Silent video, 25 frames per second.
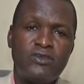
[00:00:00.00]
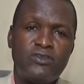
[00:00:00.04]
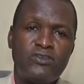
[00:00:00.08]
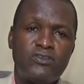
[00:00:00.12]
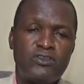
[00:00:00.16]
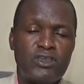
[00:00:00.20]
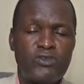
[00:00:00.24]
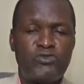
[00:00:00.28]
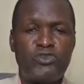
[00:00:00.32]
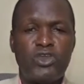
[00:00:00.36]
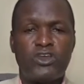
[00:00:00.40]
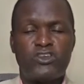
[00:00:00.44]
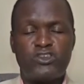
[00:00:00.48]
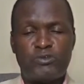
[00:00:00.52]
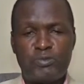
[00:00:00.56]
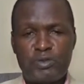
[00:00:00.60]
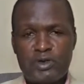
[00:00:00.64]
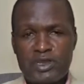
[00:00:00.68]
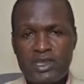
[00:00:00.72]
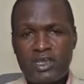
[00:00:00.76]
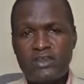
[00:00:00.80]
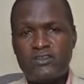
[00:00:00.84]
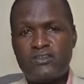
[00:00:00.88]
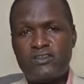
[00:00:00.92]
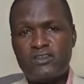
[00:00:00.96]
So if you're
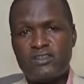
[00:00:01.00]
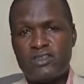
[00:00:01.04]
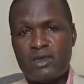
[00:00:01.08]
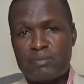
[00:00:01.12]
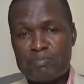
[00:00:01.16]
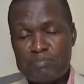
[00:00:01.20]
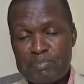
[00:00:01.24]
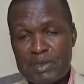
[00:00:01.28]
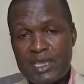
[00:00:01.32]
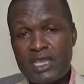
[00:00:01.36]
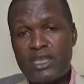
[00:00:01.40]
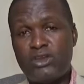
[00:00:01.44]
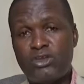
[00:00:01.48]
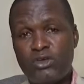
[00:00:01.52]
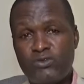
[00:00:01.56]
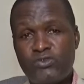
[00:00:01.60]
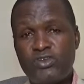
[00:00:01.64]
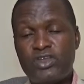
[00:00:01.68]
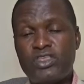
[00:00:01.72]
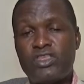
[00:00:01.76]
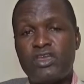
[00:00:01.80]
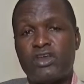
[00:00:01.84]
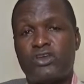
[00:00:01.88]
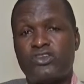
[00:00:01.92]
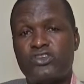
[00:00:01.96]
experiencing the pain of
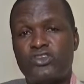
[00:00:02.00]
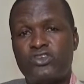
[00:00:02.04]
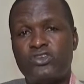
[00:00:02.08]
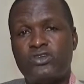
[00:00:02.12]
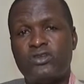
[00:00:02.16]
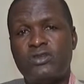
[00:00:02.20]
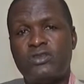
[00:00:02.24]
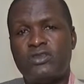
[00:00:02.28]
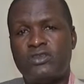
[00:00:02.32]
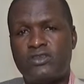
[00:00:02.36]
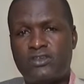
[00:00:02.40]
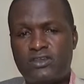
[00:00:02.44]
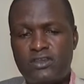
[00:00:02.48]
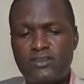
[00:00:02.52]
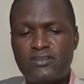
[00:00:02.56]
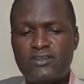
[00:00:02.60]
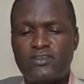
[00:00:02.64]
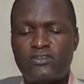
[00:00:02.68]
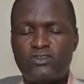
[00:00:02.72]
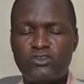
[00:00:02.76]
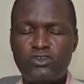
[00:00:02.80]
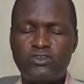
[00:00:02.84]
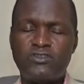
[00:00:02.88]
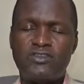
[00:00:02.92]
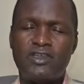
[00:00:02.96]
rejection,
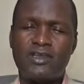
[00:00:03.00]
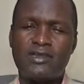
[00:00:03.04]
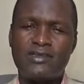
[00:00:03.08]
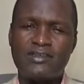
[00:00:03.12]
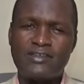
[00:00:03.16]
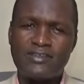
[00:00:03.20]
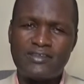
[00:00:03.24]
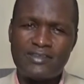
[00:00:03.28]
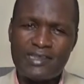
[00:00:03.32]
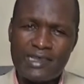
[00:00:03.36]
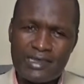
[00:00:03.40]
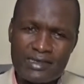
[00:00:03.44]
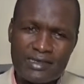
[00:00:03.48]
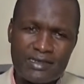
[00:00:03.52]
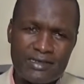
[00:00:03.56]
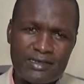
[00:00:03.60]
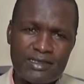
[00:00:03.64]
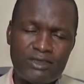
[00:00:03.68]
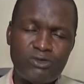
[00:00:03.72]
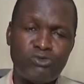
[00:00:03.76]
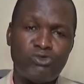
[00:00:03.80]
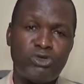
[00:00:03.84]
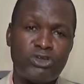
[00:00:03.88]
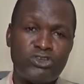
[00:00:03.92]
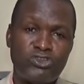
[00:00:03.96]
Jesus knows
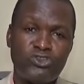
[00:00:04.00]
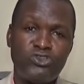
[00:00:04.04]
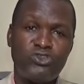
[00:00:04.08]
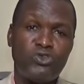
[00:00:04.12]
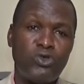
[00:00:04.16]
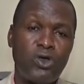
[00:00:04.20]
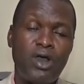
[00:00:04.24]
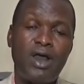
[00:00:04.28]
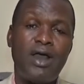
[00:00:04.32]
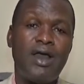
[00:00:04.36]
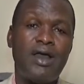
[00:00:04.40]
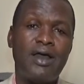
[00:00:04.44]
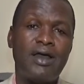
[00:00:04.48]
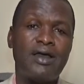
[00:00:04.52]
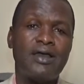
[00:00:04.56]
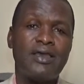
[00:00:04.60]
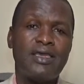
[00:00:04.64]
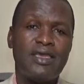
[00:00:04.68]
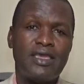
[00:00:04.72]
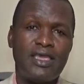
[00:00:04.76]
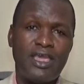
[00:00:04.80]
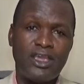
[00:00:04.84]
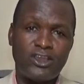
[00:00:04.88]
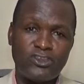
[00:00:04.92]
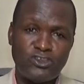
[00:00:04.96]
exactly what you are
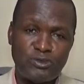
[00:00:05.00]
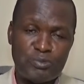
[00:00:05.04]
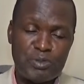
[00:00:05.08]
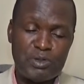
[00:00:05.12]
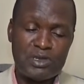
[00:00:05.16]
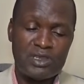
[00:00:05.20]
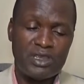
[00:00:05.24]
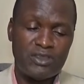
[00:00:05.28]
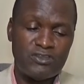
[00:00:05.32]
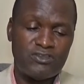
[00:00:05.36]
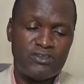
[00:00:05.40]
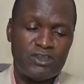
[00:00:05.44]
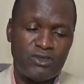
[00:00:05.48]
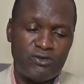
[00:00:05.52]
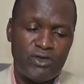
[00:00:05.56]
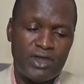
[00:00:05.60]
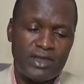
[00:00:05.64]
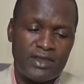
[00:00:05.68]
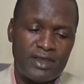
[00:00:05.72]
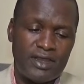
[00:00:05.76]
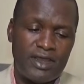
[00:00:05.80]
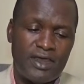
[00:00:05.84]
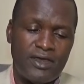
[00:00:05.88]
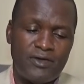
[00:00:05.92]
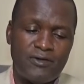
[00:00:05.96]
experiencing
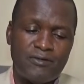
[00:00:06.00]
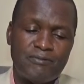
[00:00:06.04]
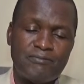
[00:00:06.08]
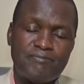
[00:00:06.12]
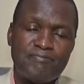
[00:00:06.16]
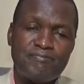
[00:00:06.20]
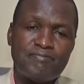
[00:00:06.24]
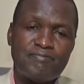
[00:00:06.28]
right now.